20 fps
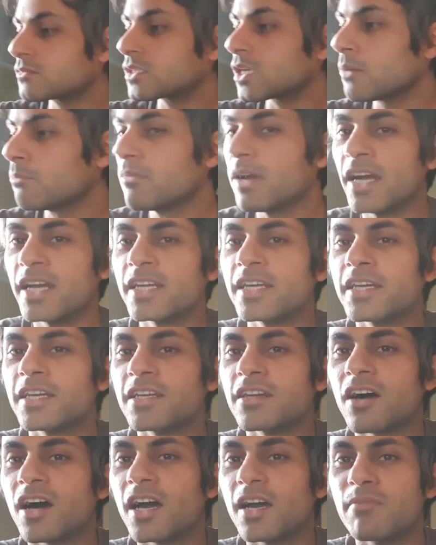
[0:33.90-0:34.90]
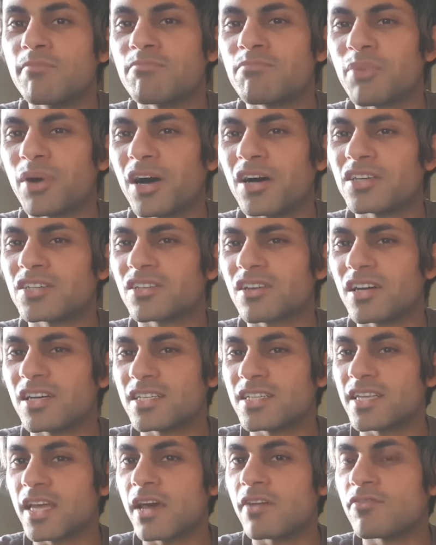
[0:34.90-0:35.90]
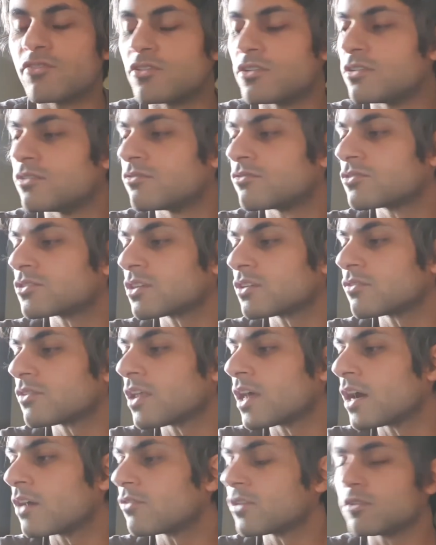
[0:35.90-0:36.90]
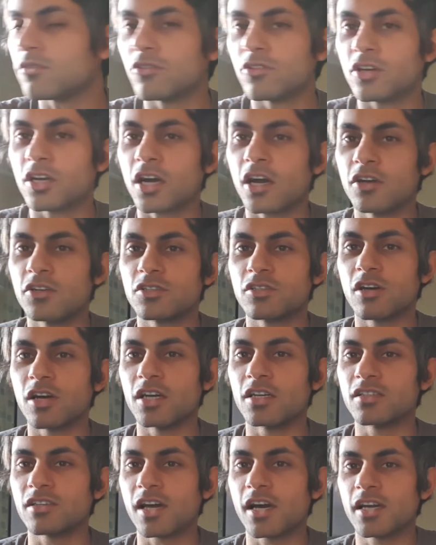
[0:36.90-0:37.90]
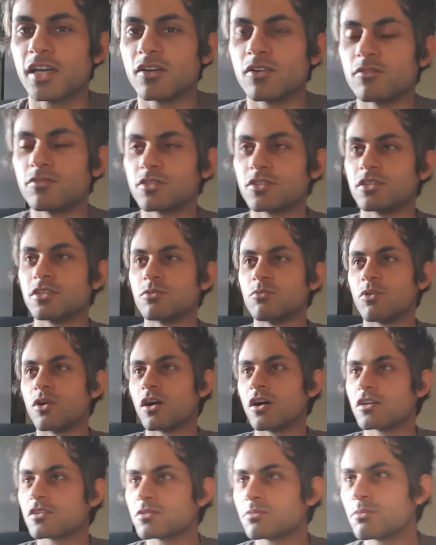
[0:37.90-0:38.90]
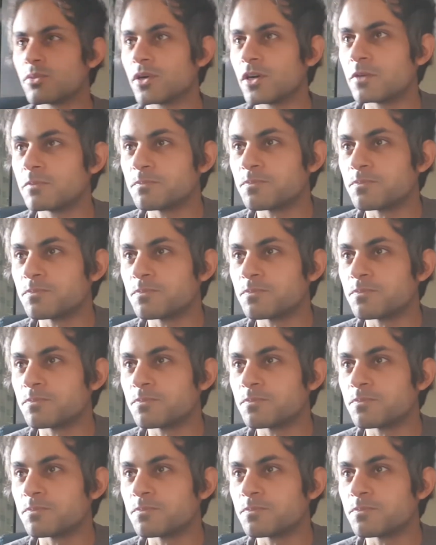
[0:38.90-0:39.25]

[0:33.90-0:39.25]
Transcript: mainly in like parts like Devon and stuff like that. I think on the coastlines I had it obviously the worst, but